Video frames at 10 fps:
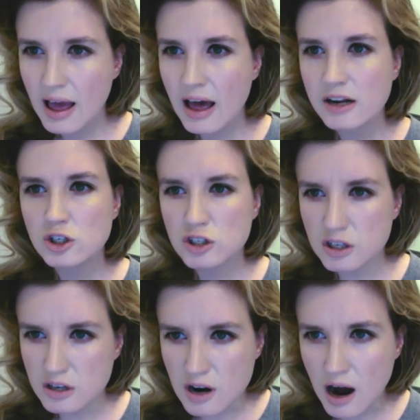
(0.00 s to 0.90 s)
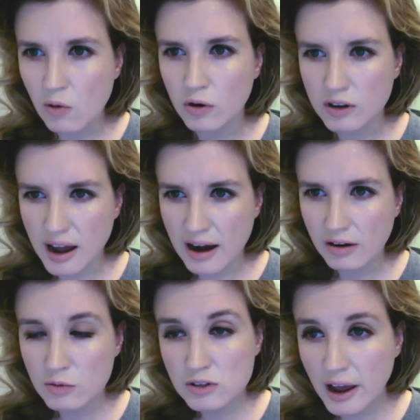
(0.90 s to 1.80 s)
and it just did not work out.
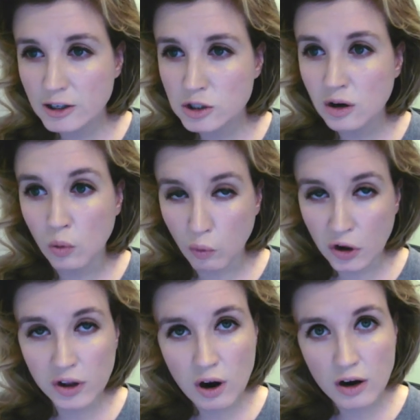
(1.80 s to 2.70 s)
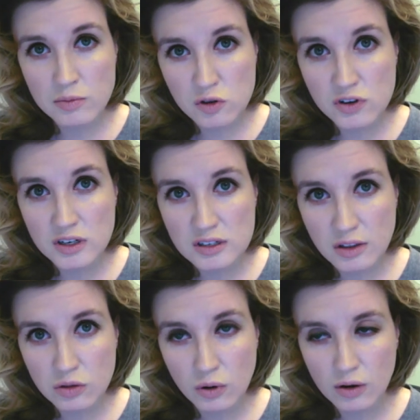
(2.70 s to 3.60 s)
It was actually a really hard movie to
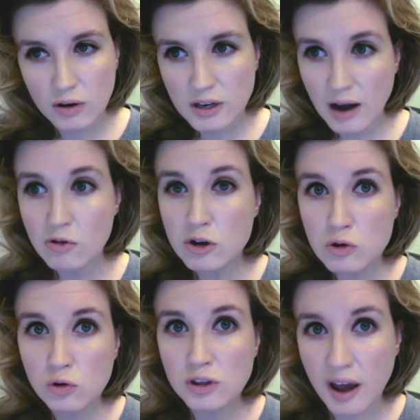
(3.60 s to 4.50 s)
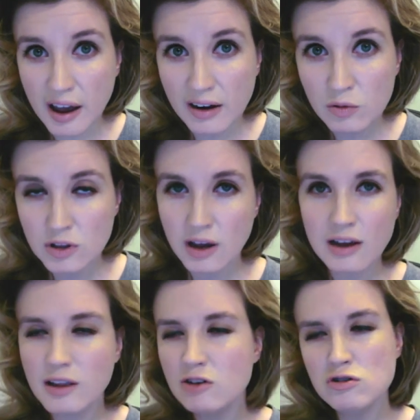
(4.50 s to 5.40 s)
sit through. It got really cool at the end when
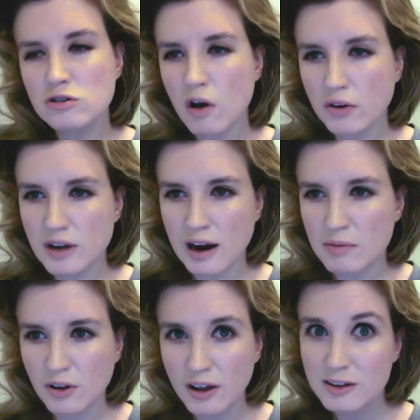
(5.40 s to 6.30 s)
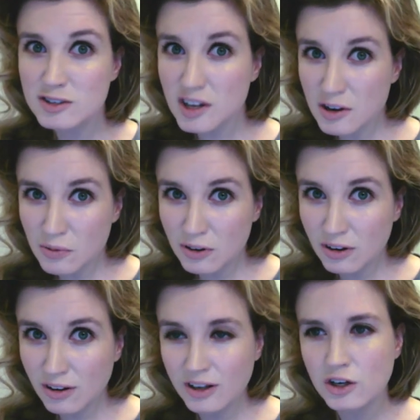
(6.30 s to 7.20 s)
they do this all the time. They're like,
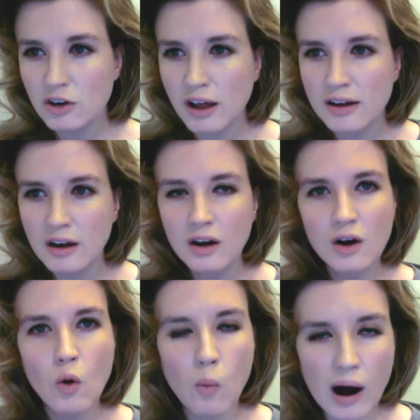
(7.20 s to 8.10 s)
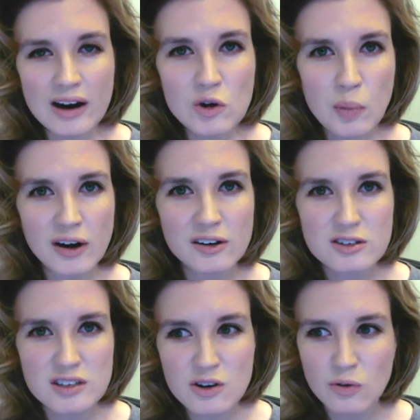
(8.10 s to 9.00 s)
sequel, and you're like, why do you bet on a
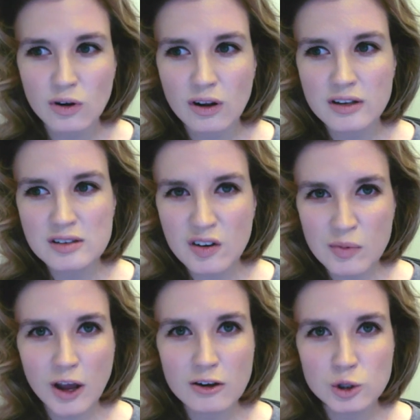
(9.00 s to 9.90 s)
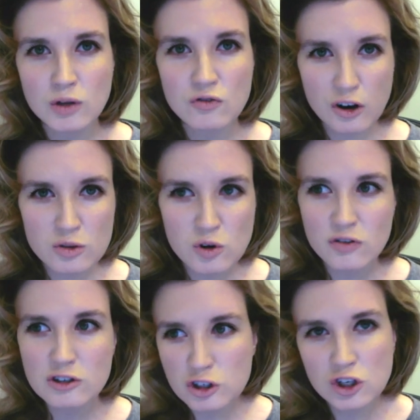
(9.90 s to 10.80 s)
sequel instead of making sure the first movie
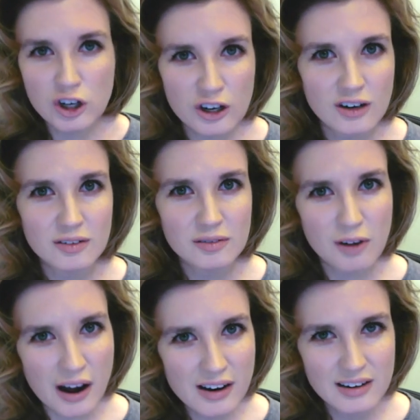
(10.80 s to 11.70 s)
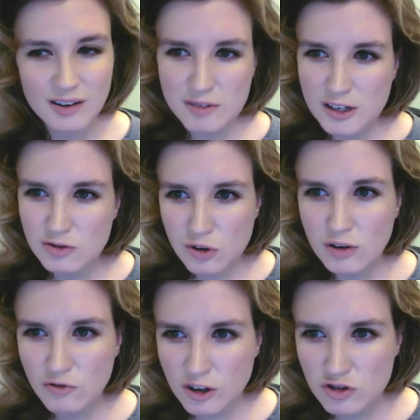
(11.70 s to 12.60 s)
is just good, right? I mean, it's
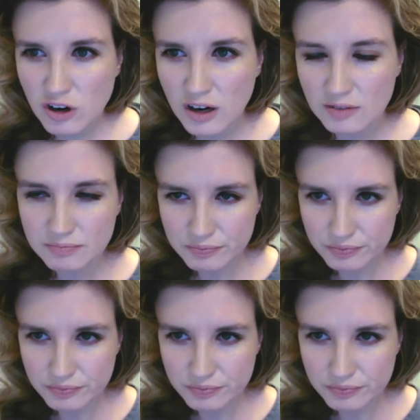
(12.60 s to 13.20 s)
really frustrating.